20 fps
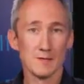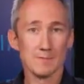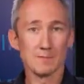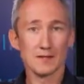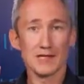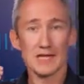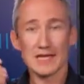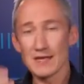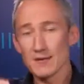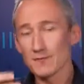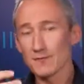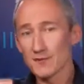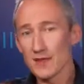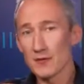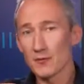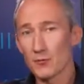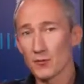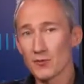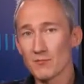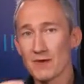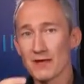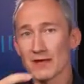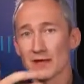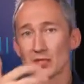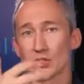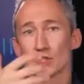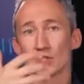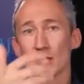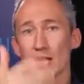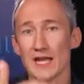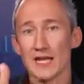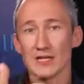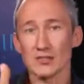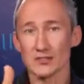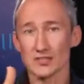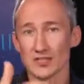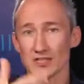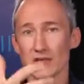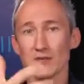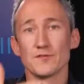If then we make a change
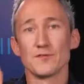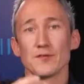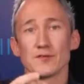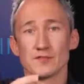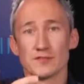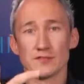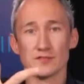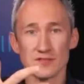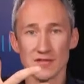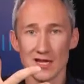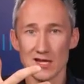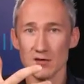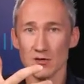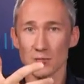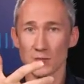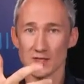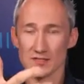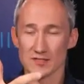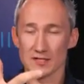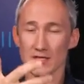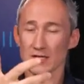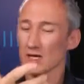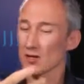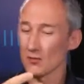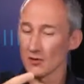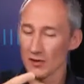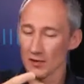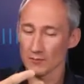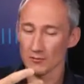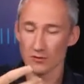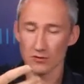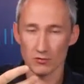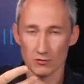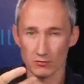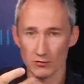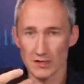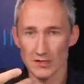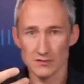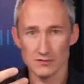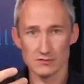to that first container and we say, you know what, I'm going to
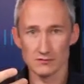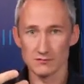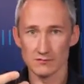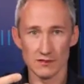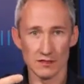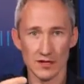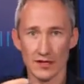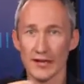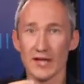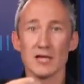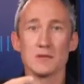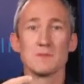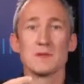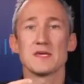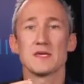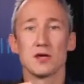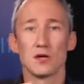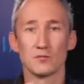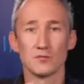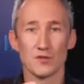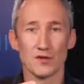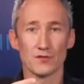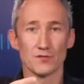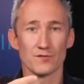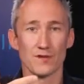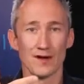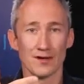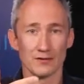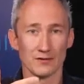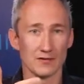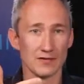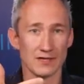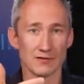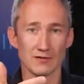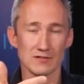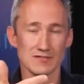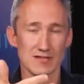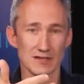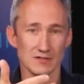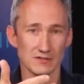create an ipconfig file here, a
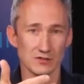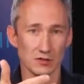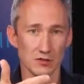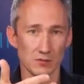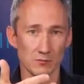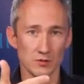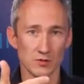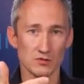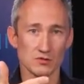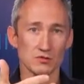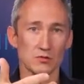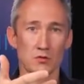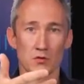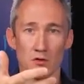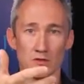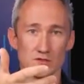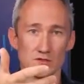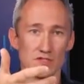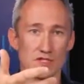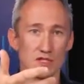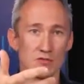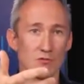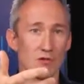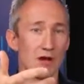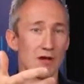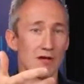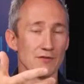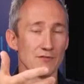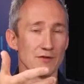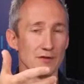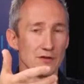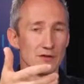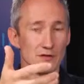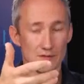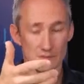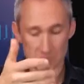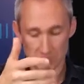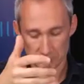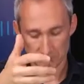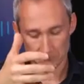text document, and store it on C drive.
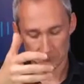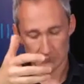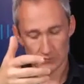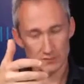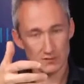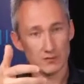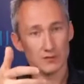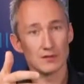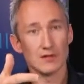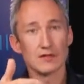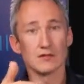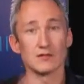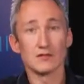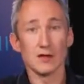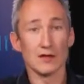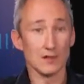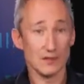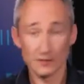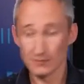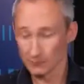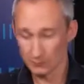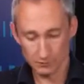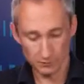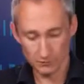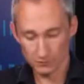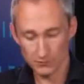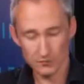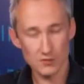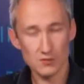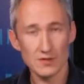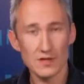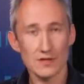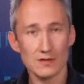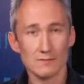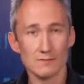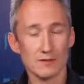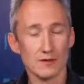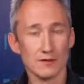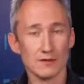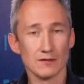I can do that
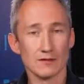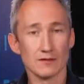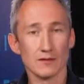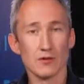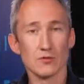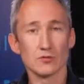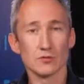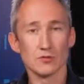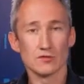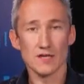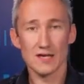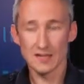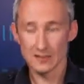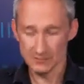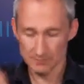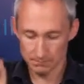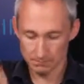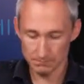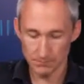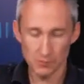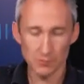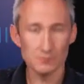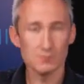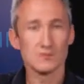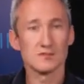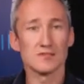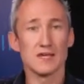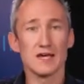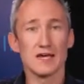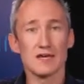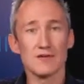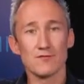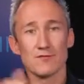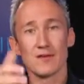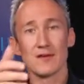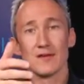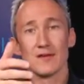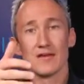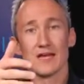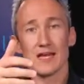in local text, boom, save,
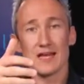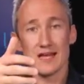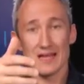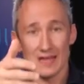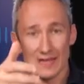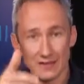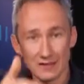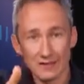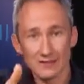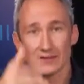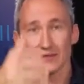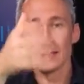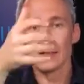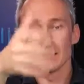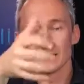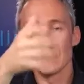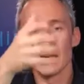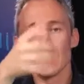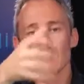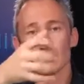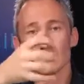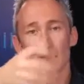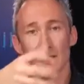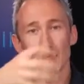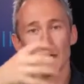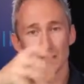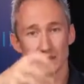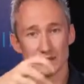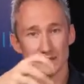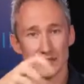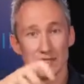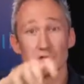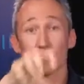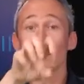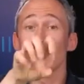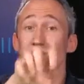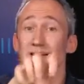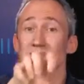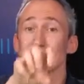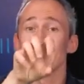and it's saved to that container, and
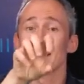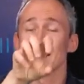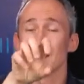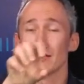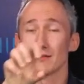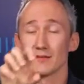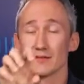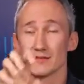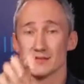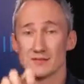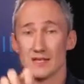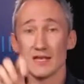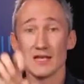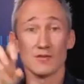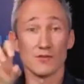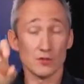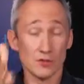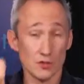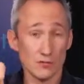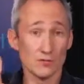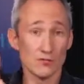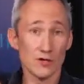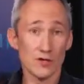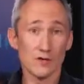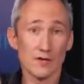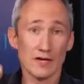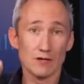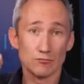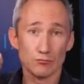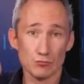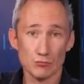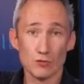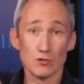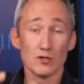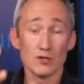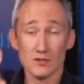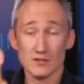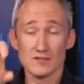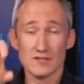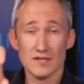I can then save and convert that
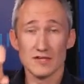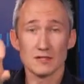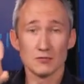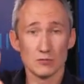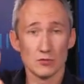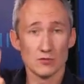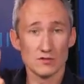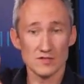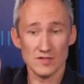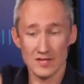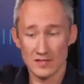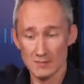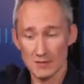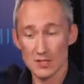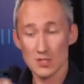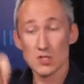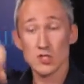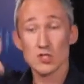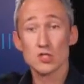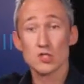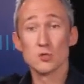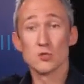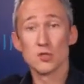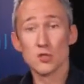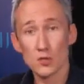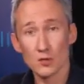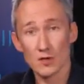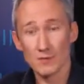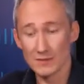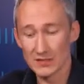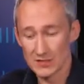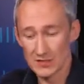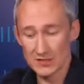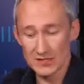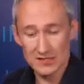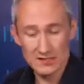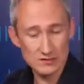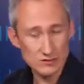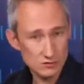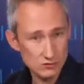container runtime to a new image that
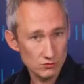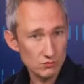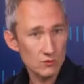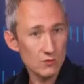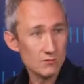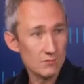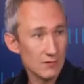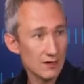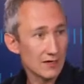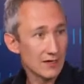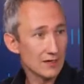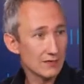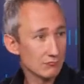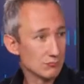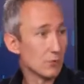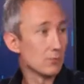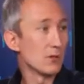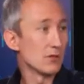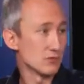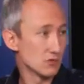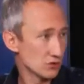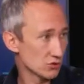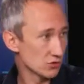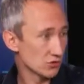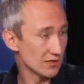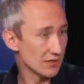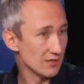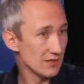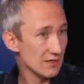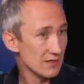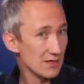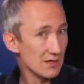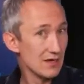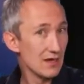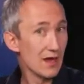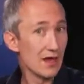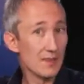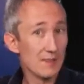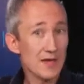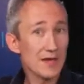I store in my repository.
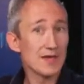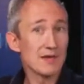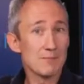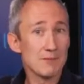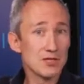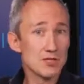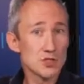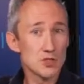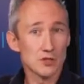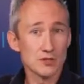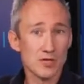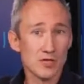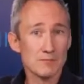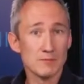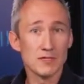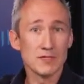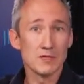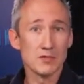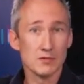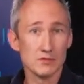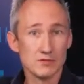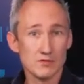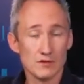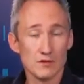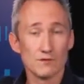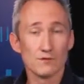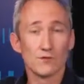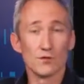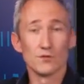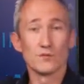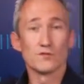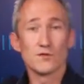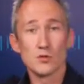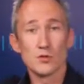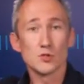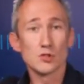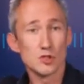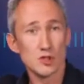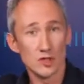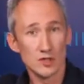And that image could then be used for
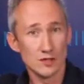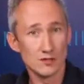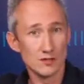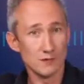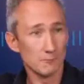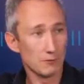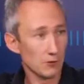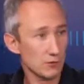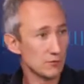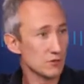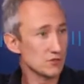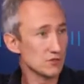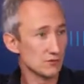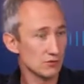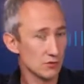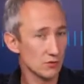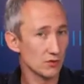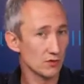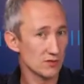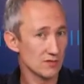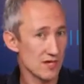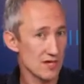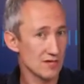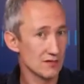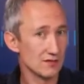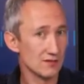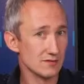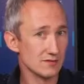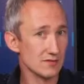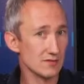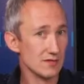future deployments of new containers.